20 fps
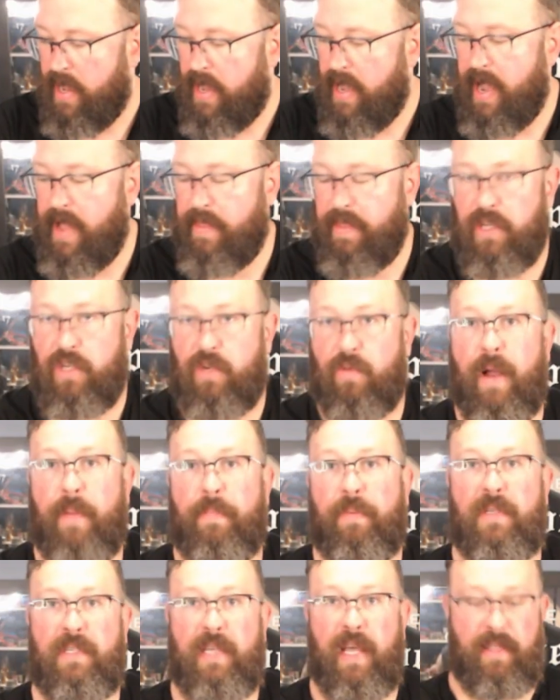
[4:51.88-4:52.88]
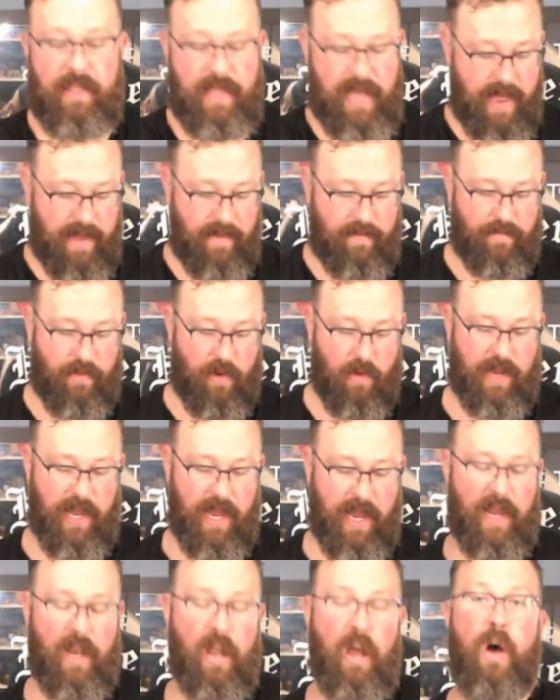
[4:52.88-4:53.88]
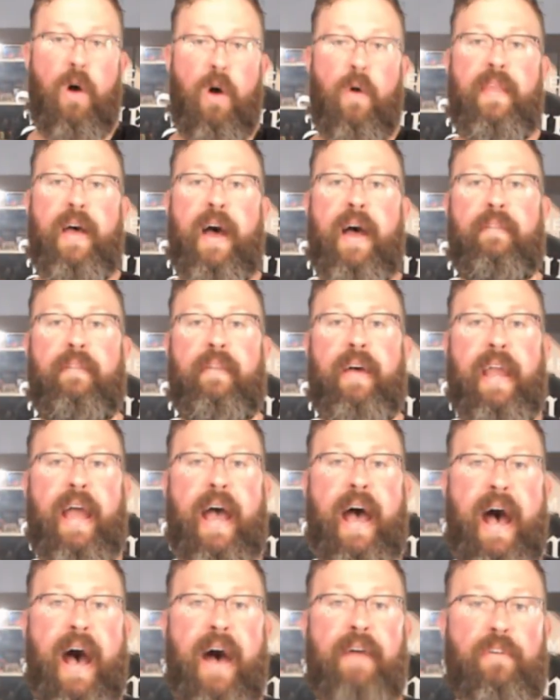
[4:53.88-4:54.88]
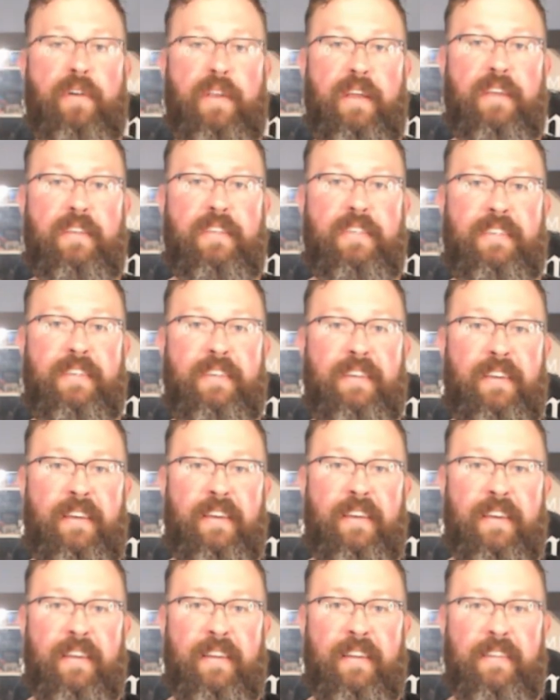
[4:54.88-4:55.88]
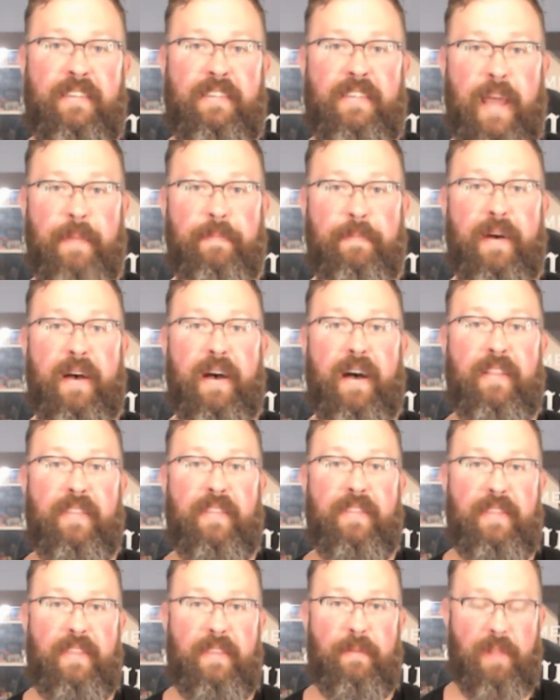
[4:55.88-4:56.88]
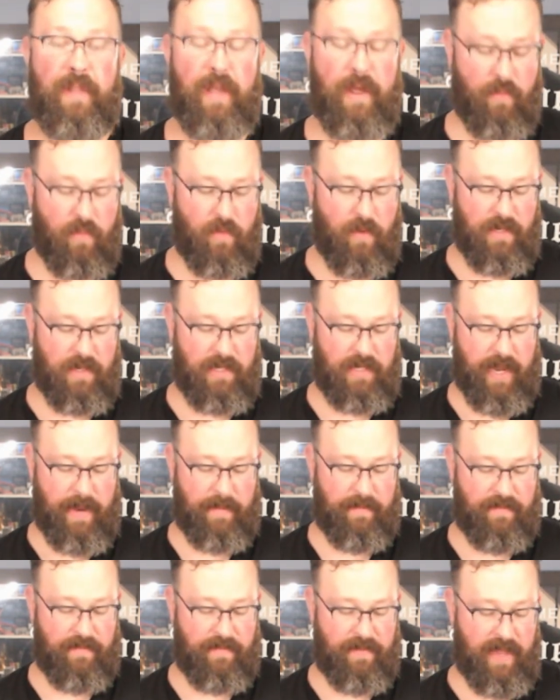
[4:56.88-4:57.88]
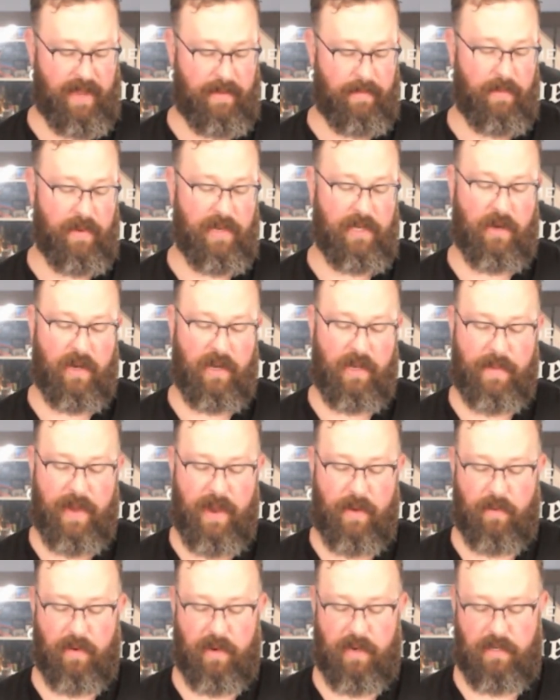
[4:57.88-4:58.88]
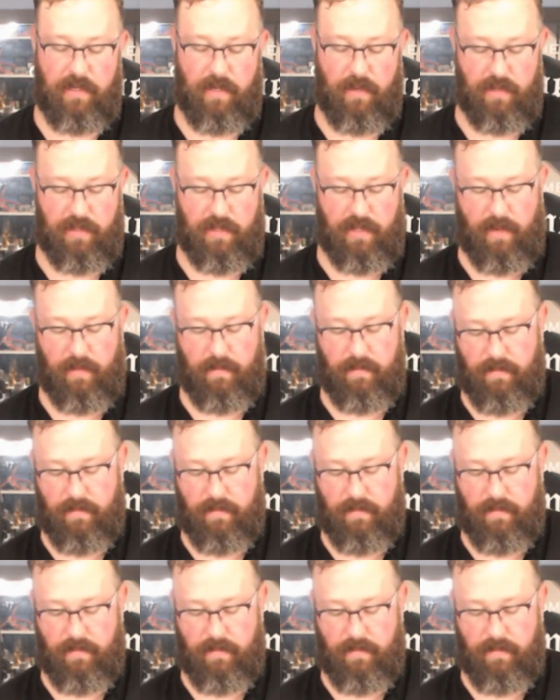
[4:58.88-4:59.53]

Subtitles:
And then to represent that volcano and that like Avernus type, the Blood War type theme that we talked about, we're going to toast it.